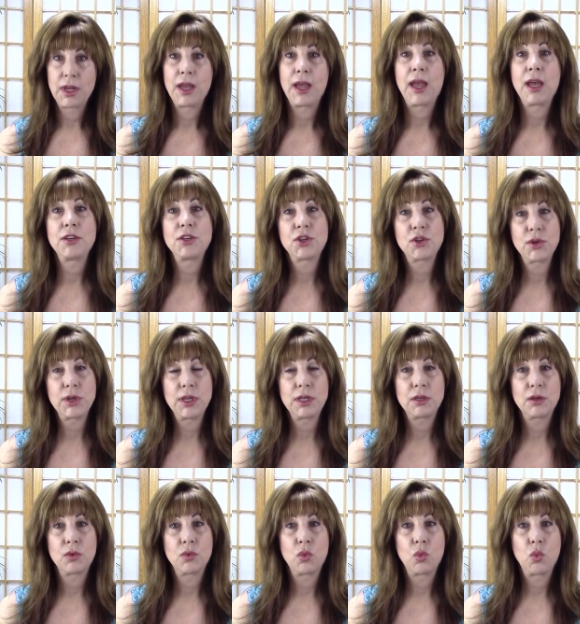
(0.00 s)
and
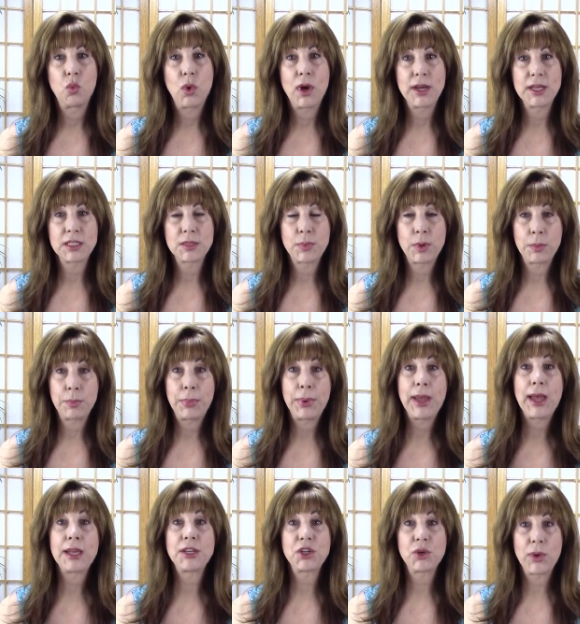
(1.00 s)
treat what is
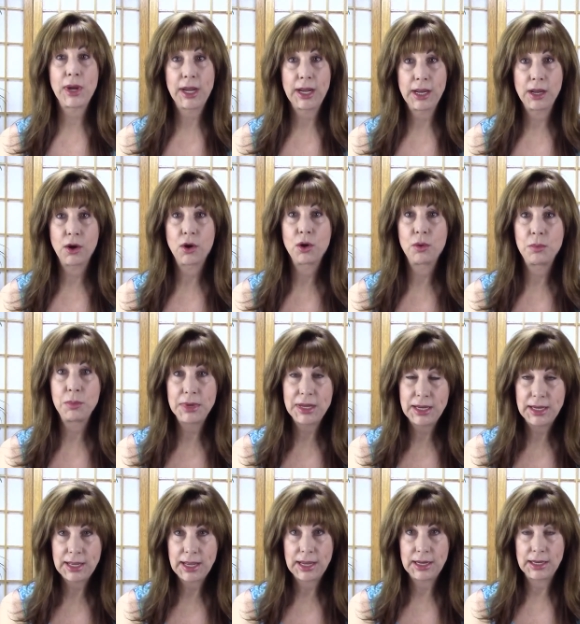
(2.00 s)
perpetuating or
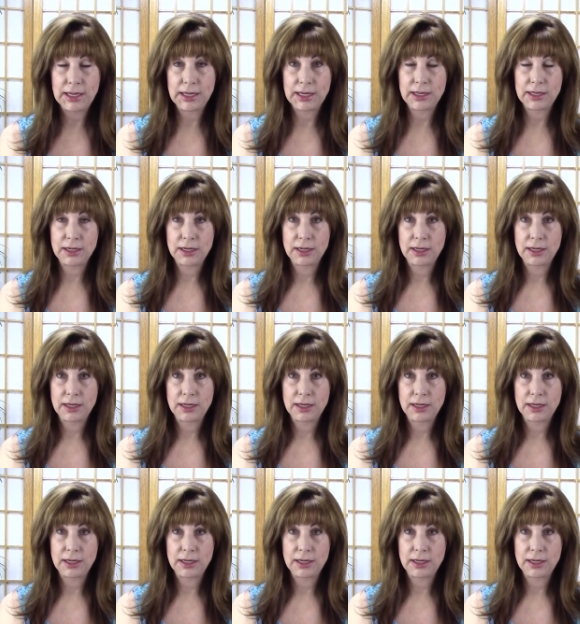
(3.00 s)
mediating it.